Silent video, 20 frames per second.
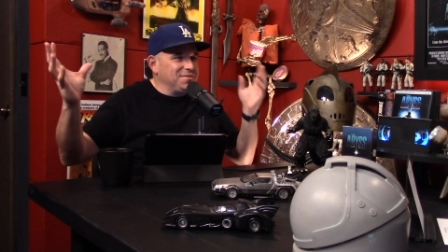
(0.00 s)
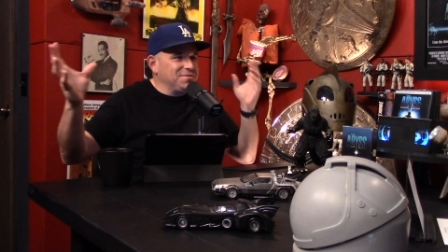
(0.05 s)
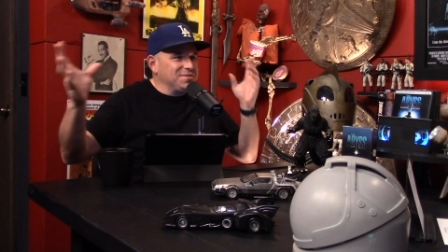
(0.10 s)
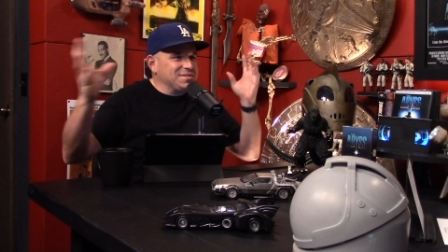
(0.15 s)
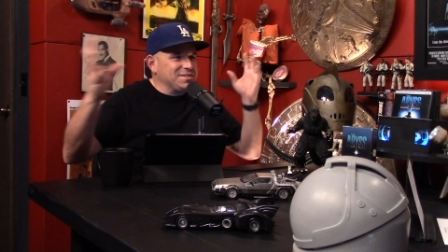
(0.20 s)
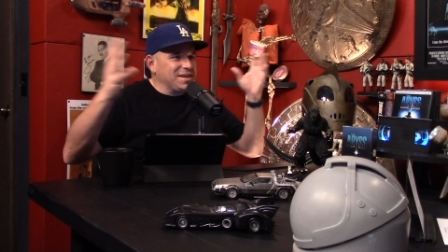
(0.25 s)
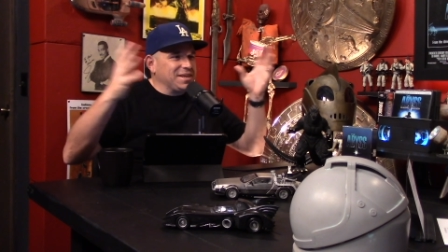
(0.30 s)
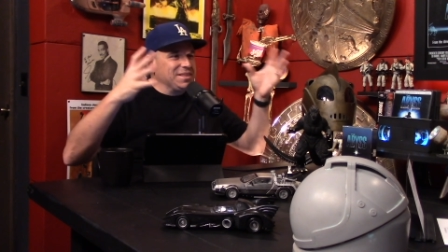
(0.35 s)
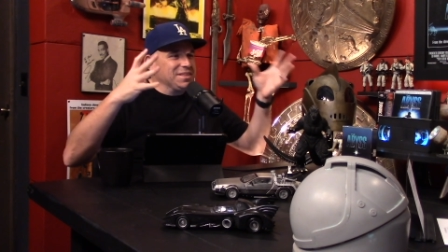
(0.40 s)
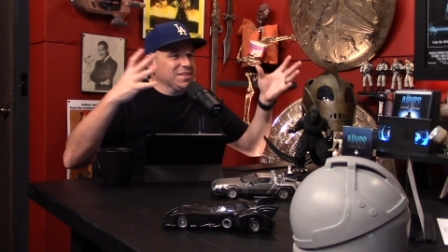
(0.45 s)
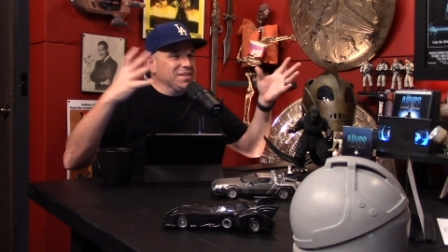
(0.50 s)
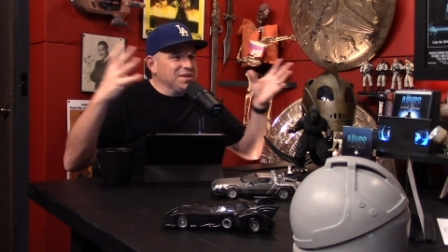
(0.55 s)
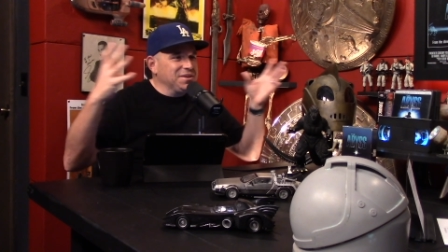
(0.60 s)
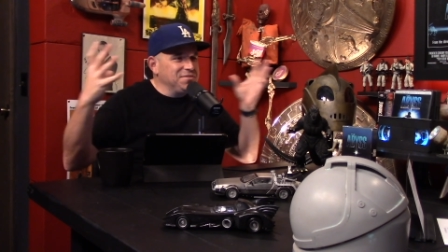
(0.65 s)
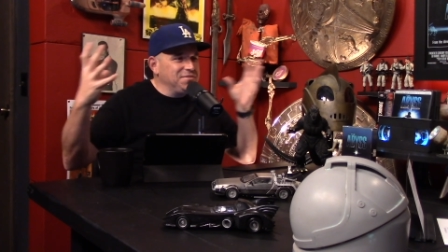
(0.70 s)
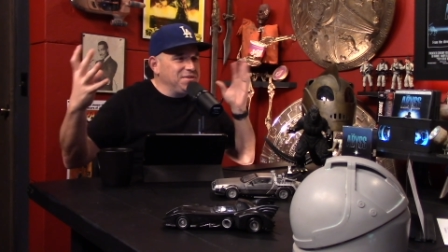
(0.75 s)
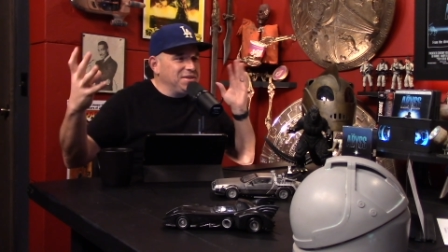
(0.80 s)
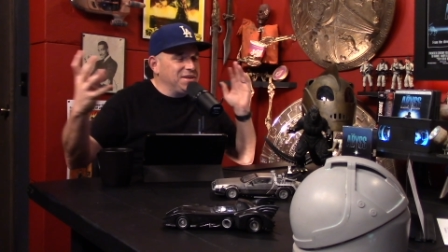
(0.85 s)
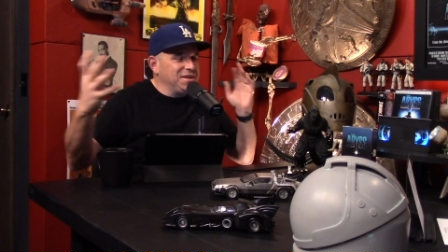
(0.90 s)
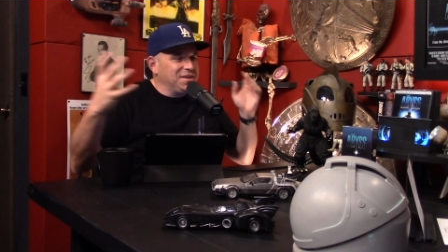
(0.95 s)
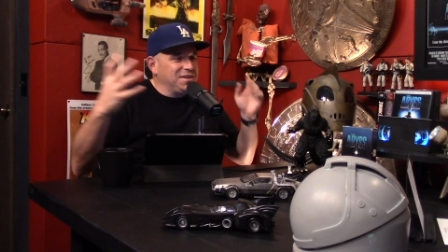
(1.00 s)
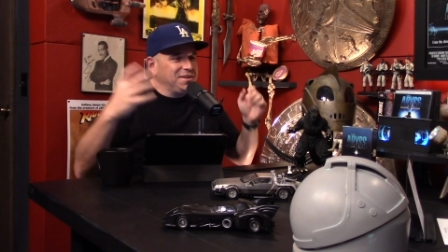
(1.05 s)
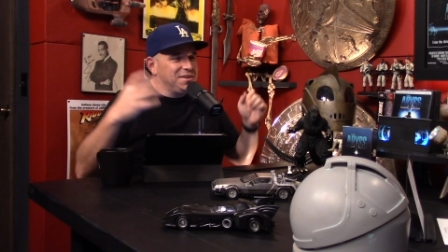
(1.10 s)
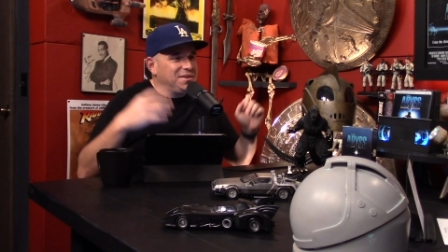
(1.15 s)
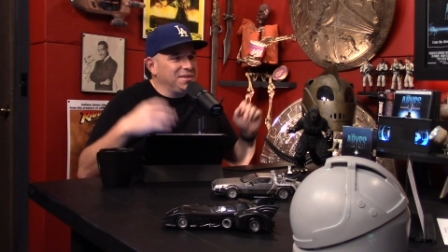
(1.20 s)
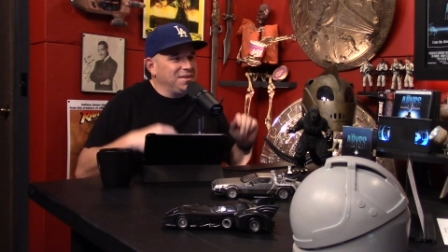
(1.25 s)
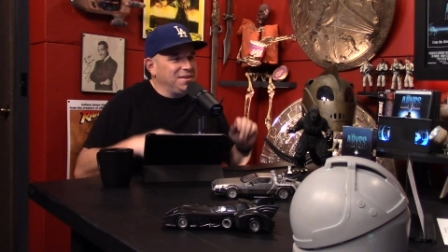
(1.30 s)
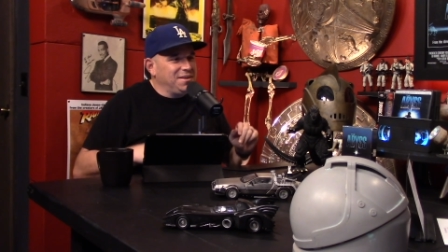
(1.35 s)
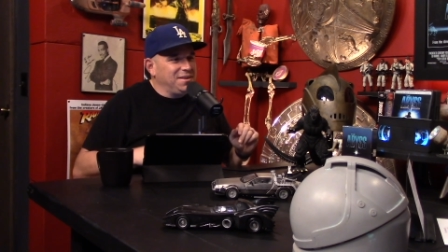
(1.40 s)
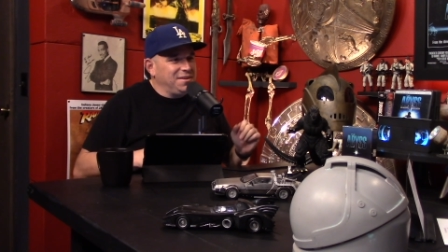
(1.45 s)
It's like lived
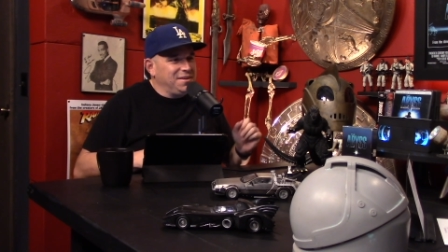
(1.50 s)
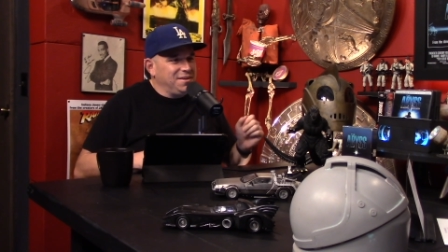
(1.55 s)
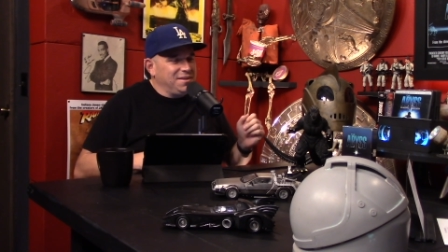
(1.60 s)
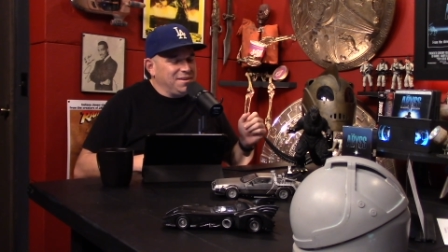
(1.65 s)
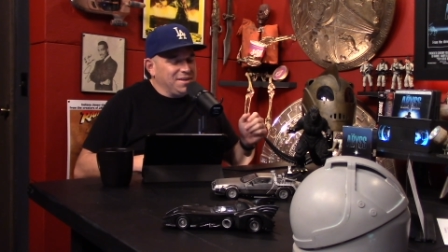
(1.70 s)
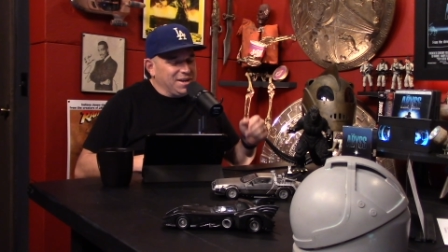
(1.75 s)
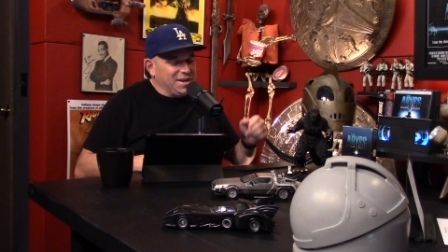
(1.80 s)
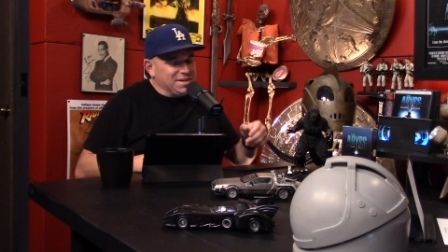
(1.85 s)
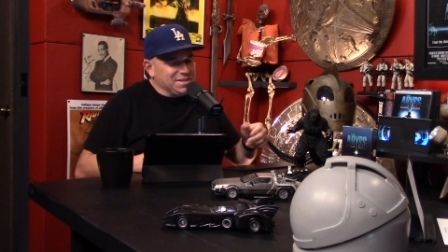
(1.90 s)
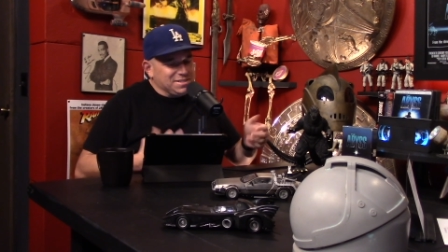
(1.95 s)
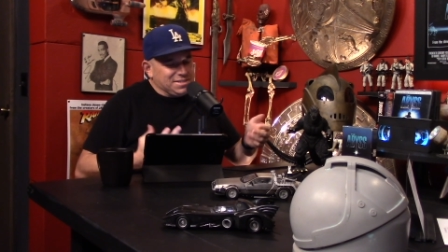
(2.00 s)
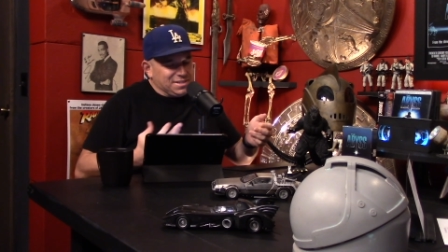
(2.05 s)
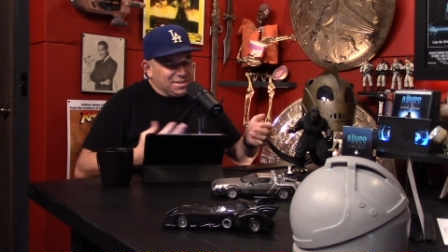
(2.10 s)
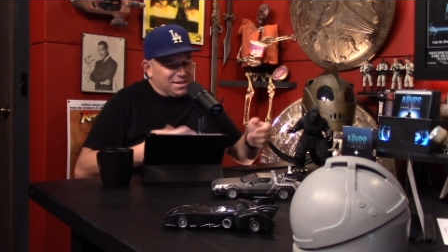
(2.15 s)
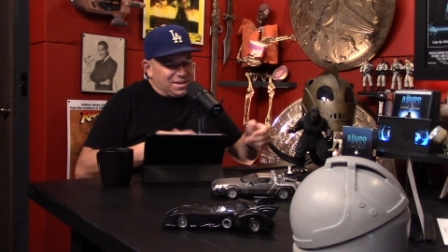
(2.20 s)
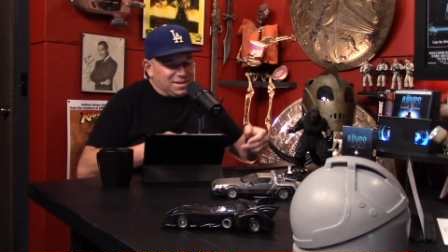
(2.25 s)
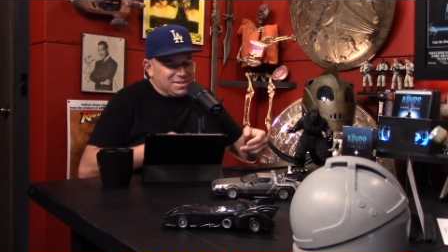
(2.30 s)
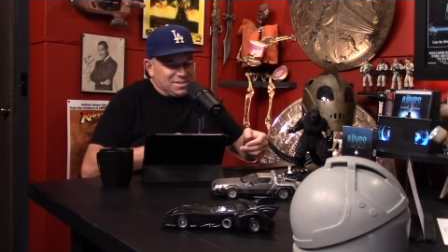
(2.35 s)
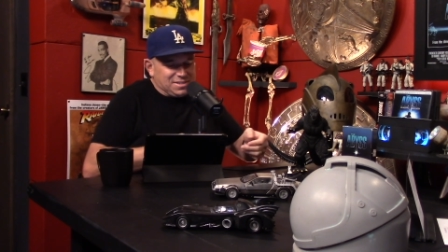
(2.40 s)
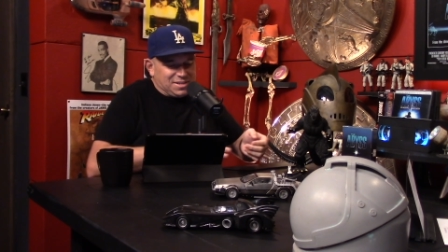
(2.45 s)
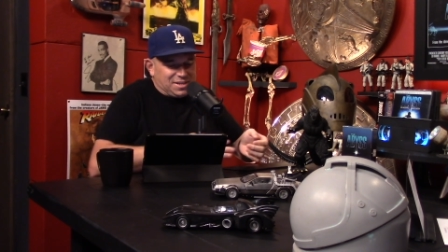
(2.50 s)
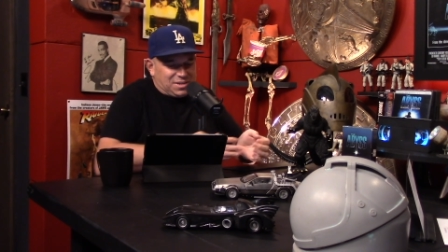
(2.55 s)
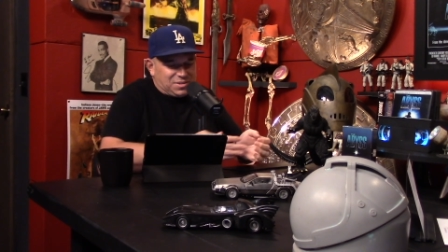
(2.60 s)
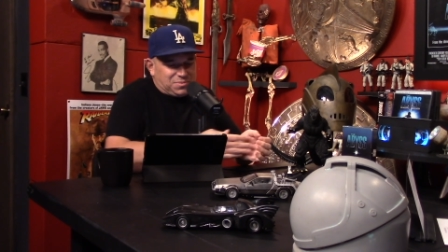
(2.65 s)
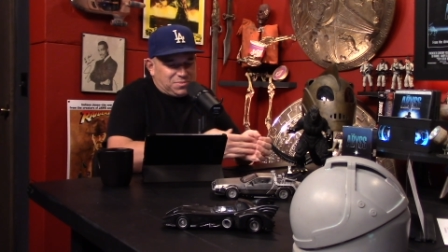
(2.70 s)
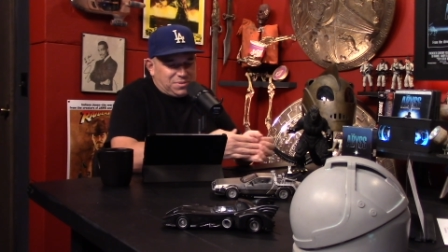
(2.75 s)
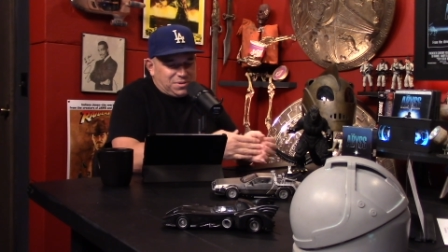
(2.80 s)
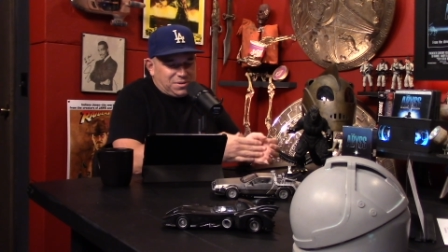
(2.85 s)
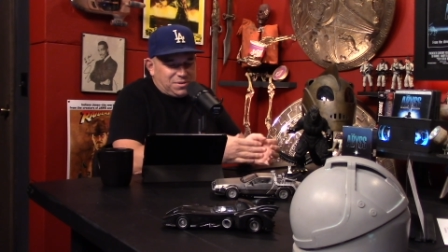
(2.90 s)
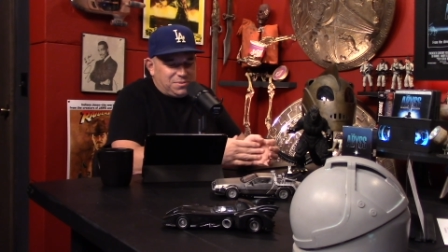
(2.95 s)
in, and I just think
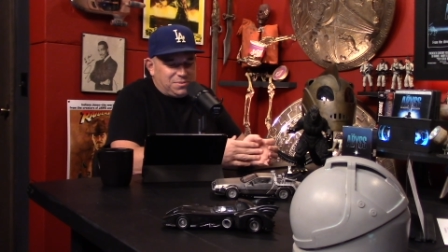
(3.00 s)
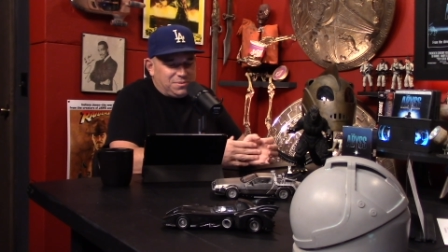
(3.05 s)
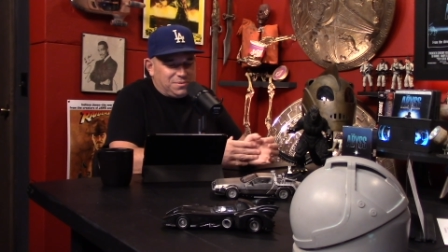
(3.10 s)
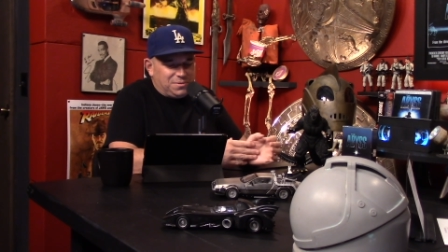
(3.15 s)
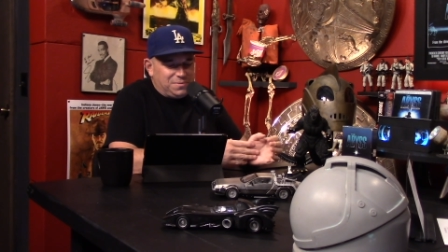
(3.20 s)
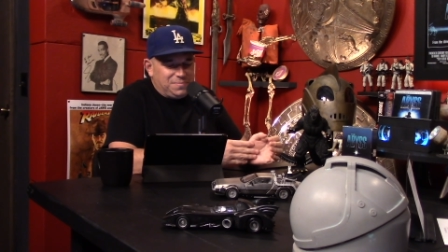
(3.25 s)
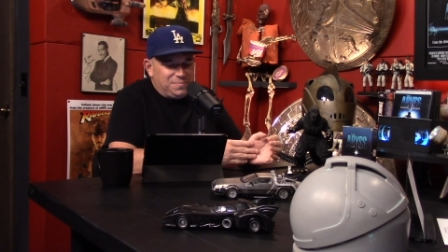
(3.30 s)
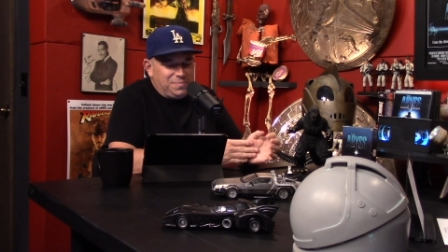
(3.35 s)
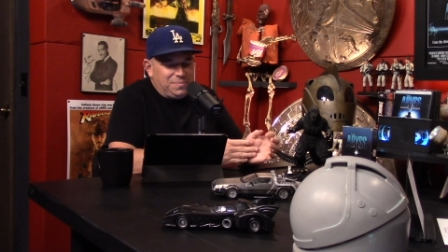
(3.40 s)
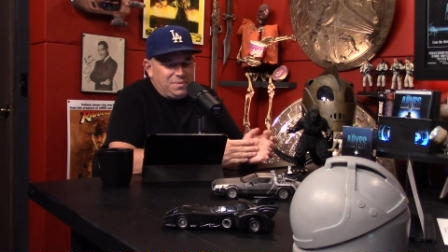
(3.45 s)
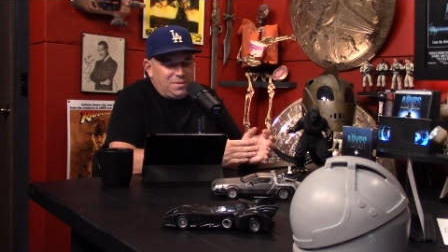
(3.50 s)
that's really cool.